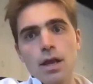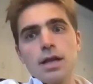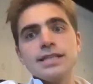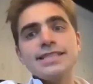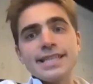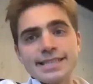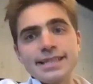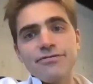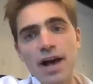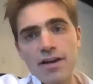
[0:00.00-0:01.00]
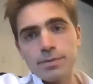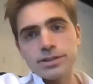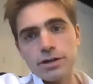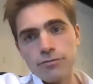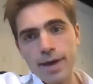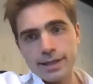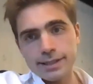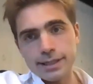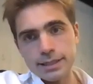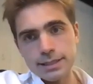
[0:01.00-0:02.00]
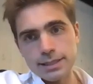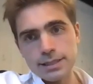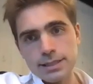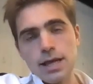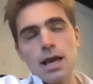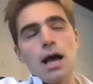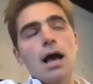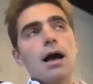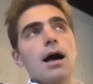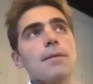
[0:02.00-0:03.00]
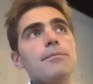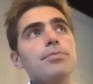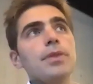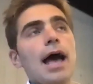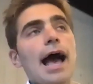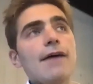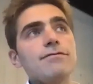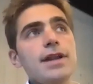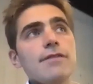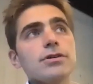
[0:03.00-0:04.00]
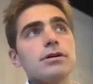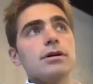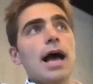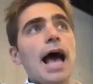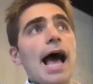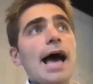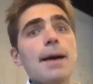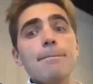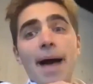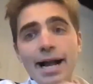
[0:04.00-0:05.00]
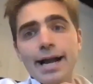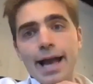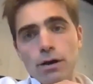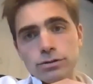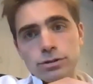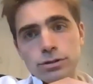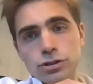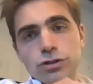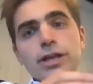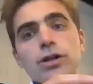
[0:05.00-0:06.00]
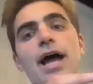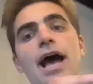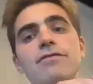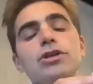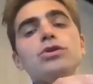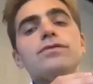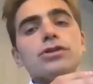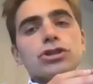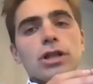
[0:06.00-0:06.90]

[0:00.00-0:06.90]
65% of Mexicans have never had a bank account. So they don't have a universal